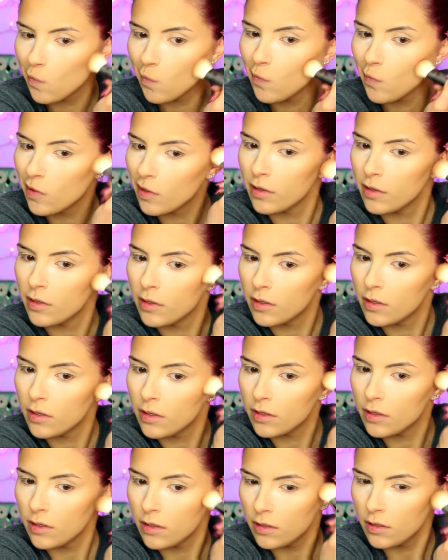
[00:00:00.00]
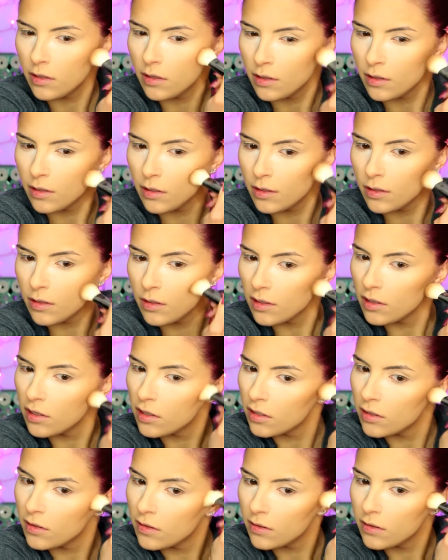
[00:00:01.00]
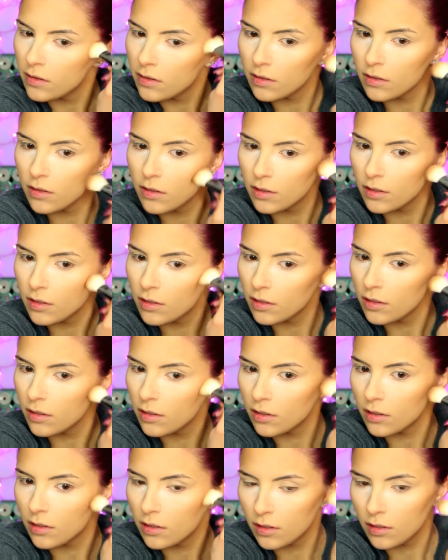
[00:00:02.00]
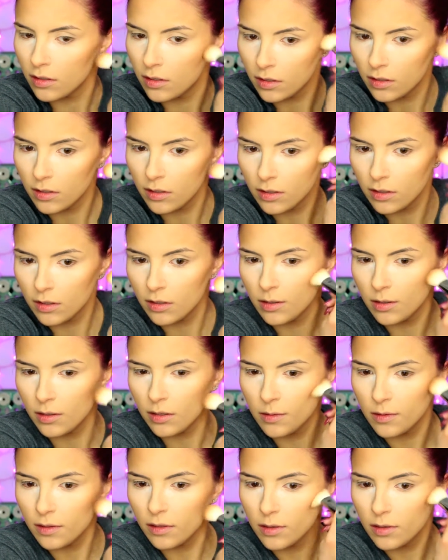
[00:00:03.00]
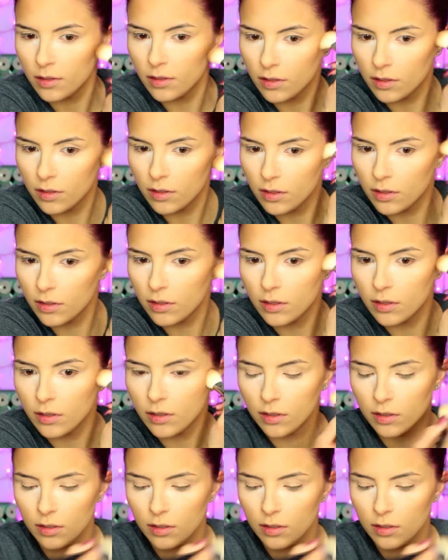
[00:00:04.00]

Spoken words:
(silence)